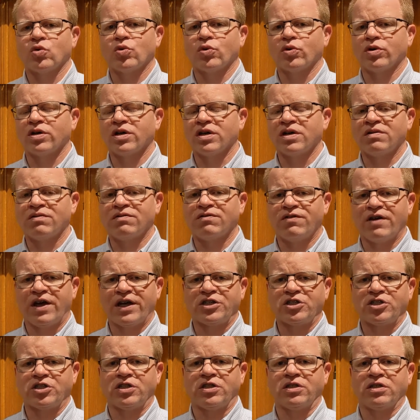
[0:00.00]
or
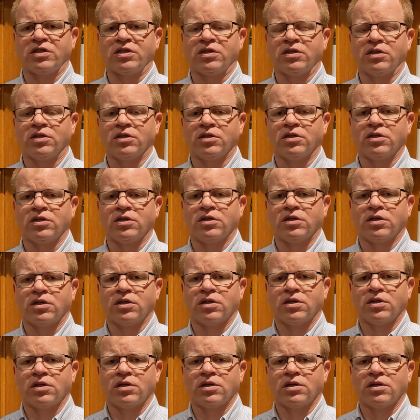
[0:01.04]
confession,
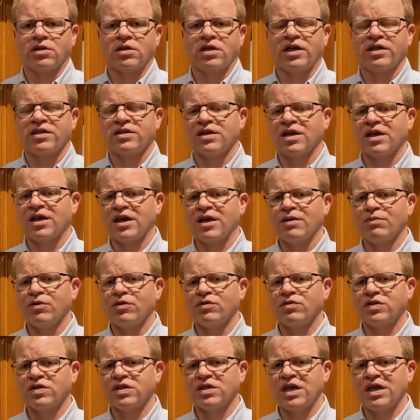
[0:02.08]
that time
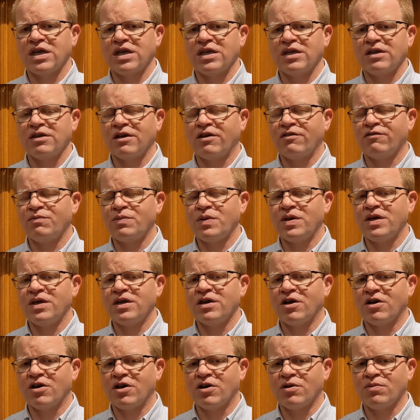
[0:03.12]
of saying, of being
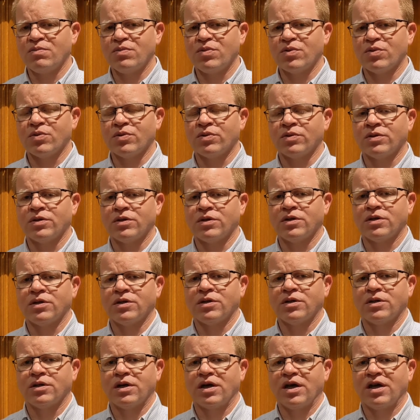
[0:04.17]
humble
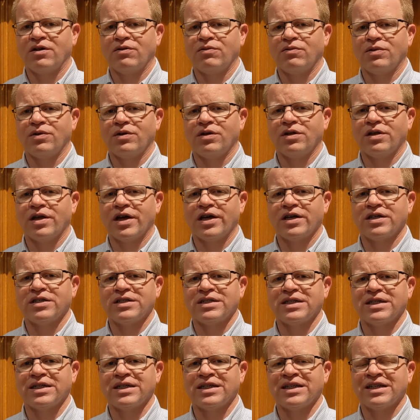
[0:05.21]
and
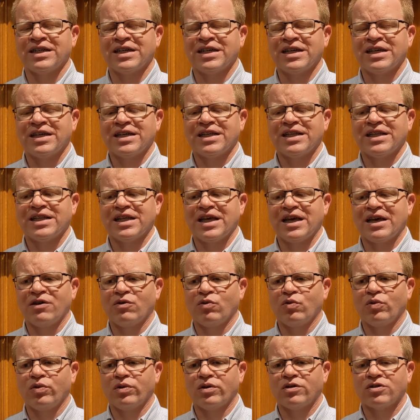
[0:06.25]
realizing
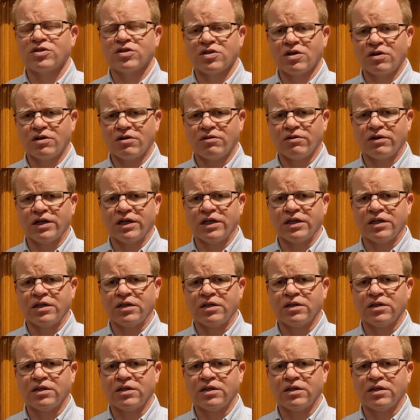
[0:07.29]
that we're sorry.